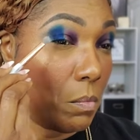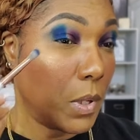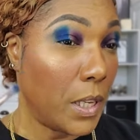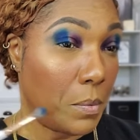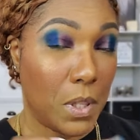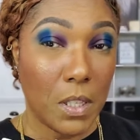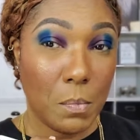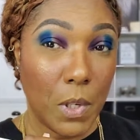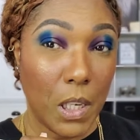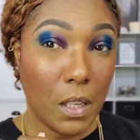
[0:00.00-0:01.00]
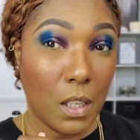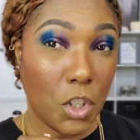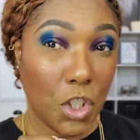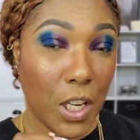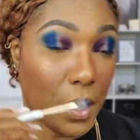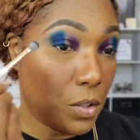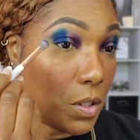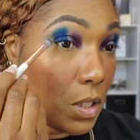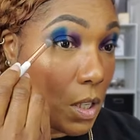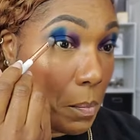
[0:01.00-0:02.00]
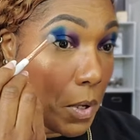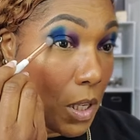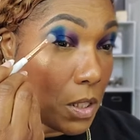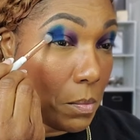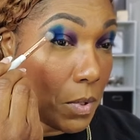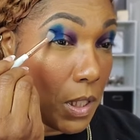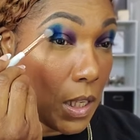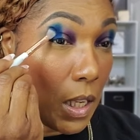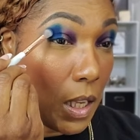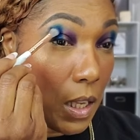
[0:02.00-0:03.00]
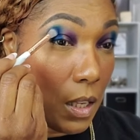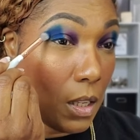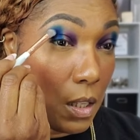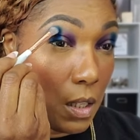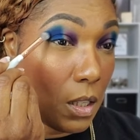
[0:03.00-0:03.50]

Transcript: play with as many of these shadows as I possibly can.